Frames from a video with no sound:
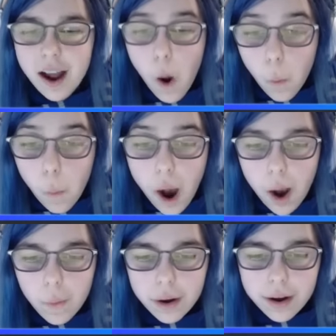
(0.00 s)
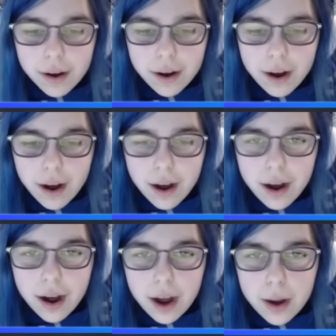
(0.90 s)
If I want to buy
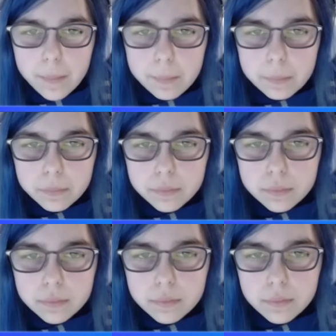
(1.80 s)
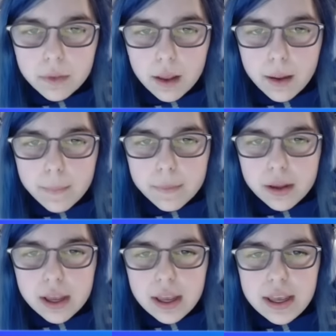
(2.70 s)
elements, I have to buy it with diamonds, I
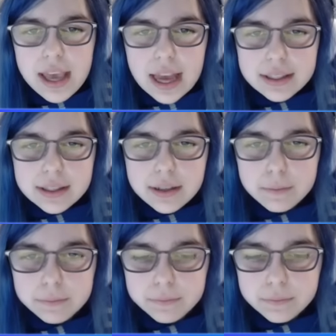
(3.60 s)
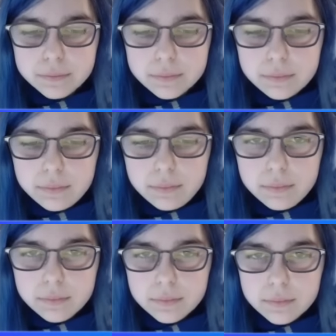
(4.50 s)
think? Yes.
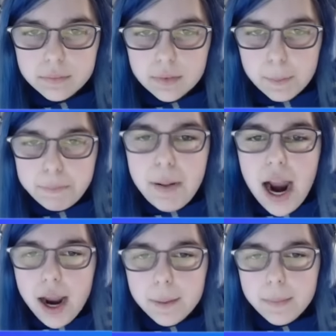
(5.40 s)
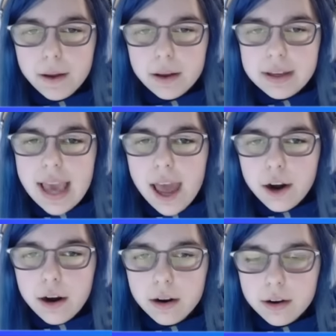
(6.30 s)
Okay. Bam. Get
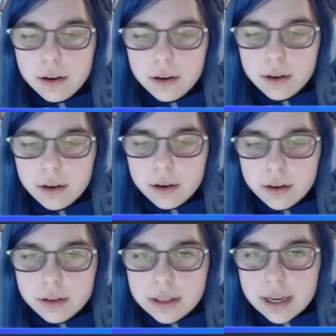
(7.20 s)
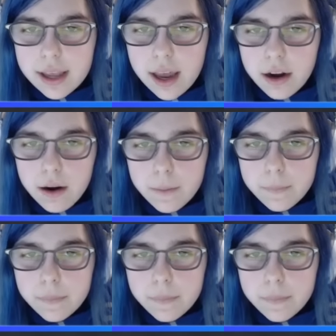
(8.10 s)
her. Did I get her?